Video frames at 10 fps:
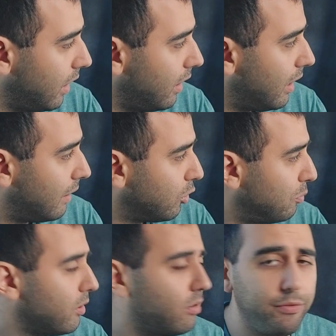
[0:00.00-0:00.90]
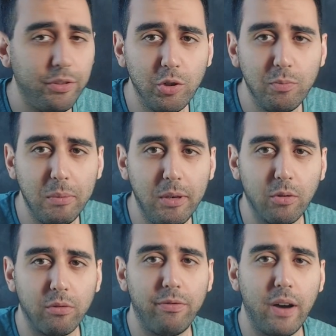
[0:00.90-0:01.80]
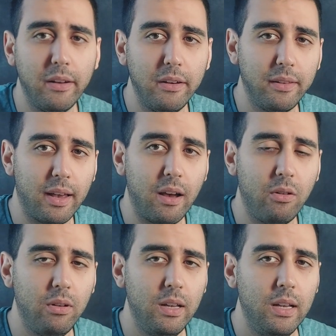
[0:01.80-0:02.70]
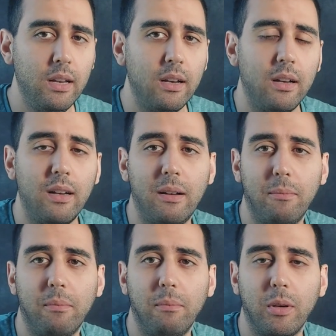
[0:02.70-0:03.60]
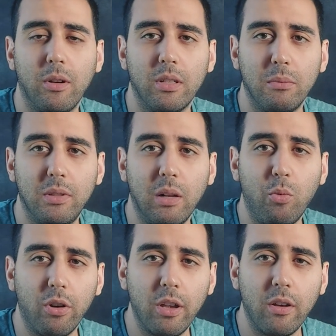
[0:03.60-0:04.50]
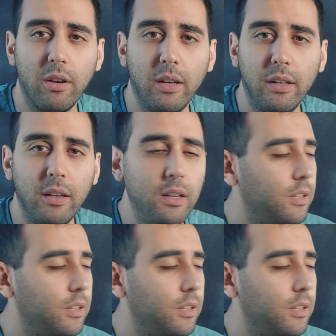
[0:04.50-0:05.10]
Don't be confused, maybe you don't find it now because I'm still working on it.